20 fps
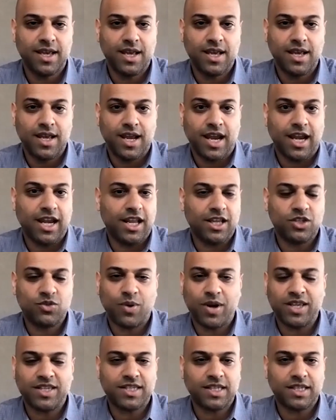Yeah. And in
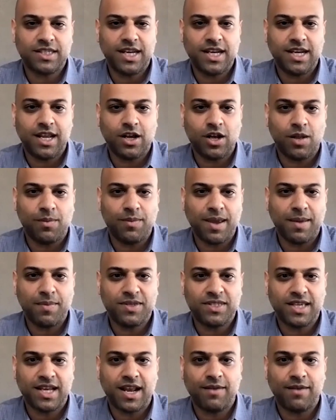2016, he called me up and
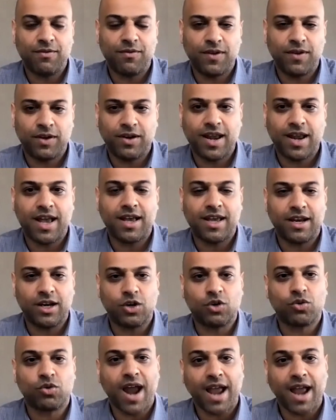said, I figured out how to
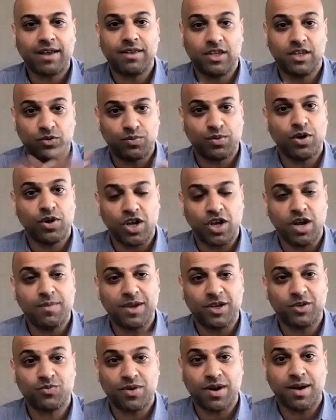crack this
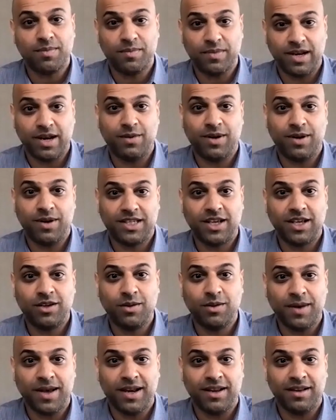proteomics problem, and I want to tell you
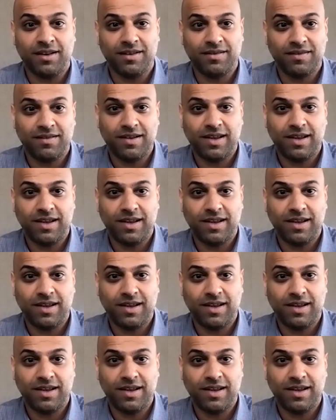about it.